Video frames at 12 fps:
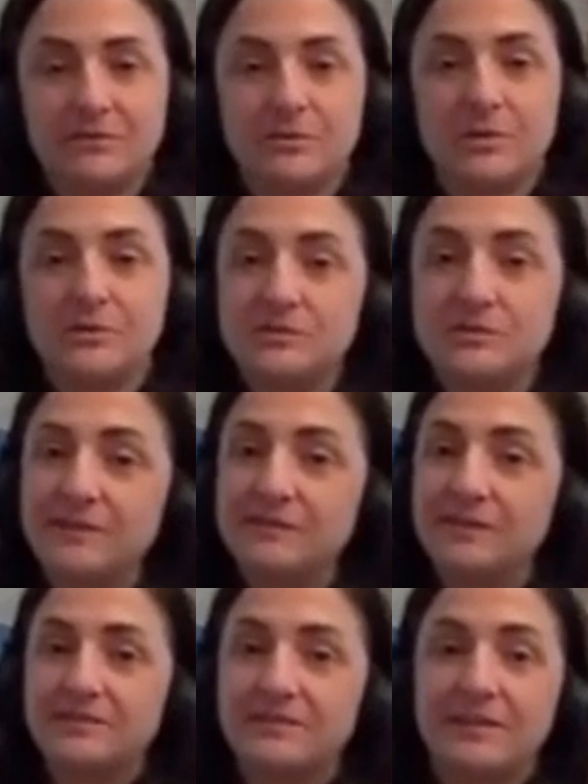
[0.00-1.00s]
22 saves
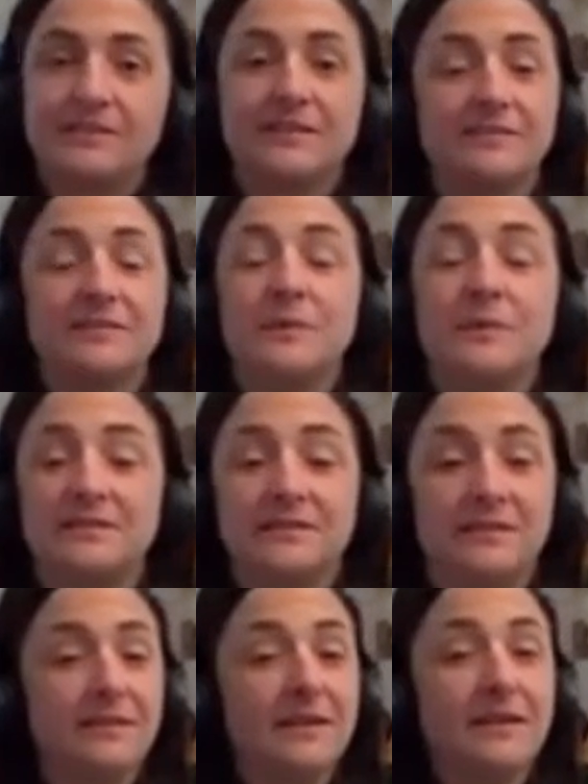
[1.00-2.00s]
last night. That's
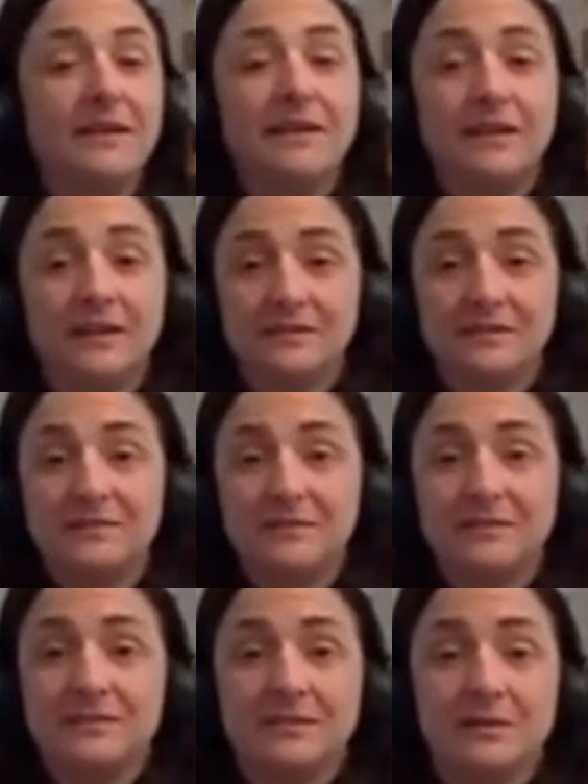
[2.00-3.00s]
amazing. It is.
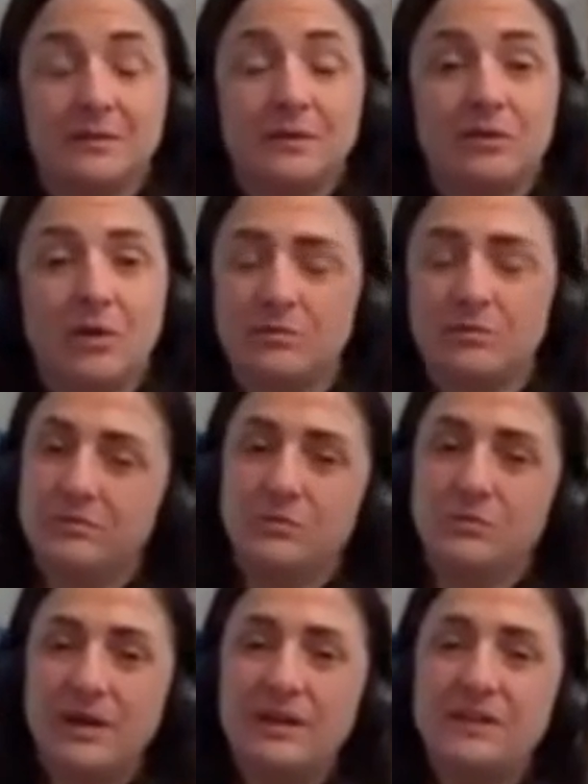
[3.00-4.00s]

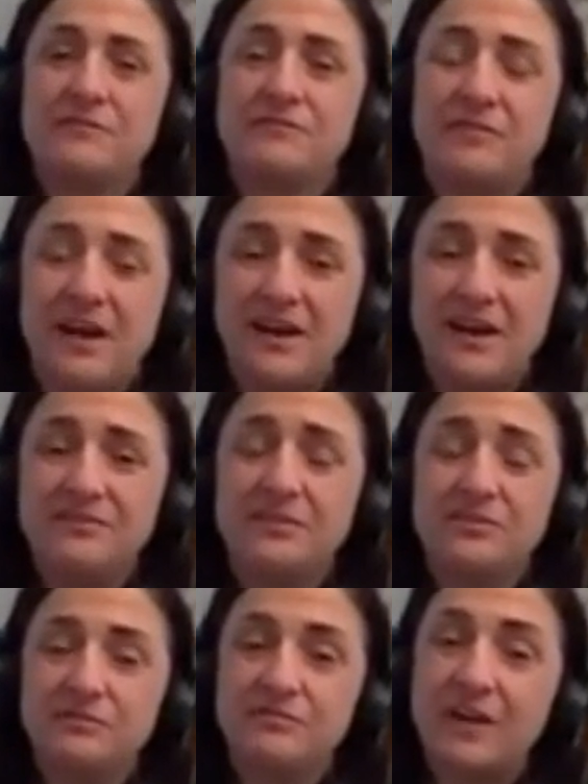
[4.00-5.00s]
Winning
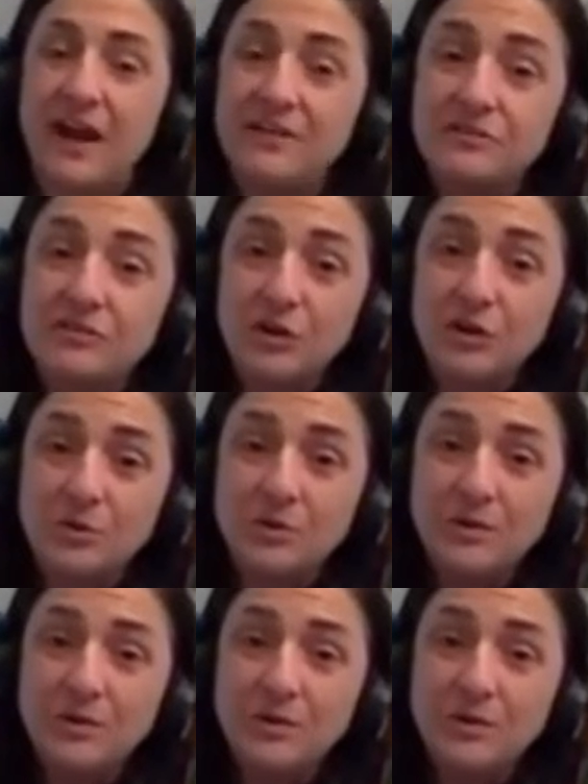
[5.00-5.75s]
5-2.